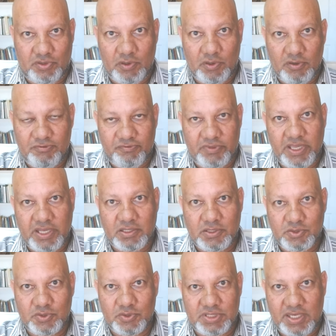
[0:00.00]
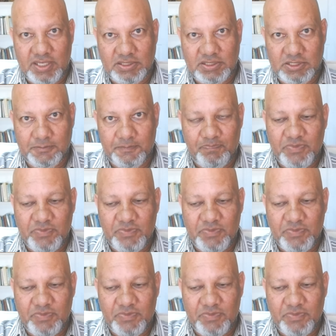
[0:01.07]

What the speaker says: of that society.